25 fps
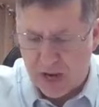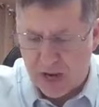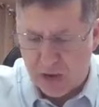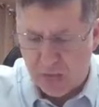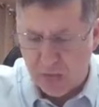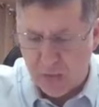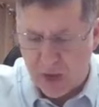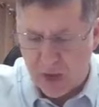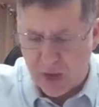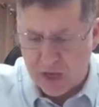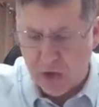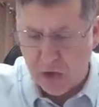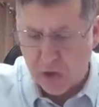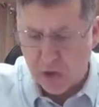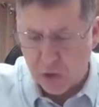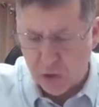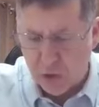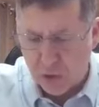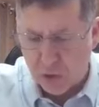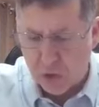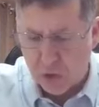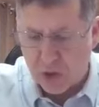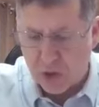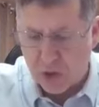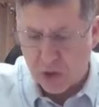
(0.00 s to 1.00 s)

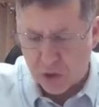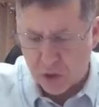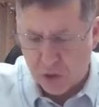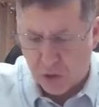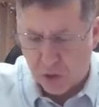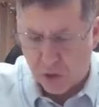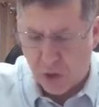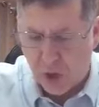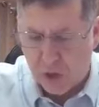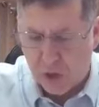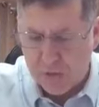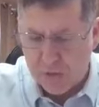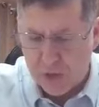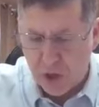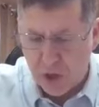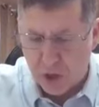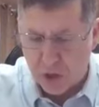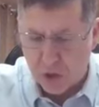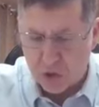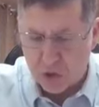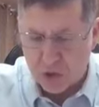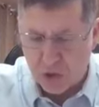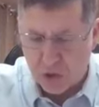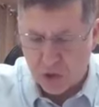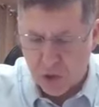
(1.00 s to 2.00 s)
harehu kechol
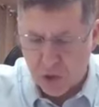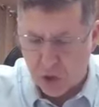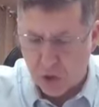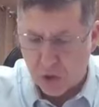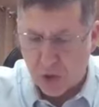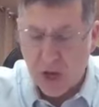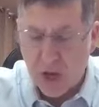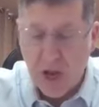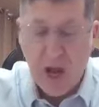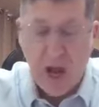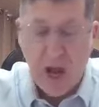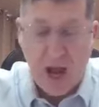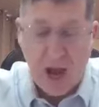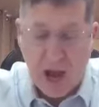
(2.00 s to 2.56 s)
hamenachos lalog.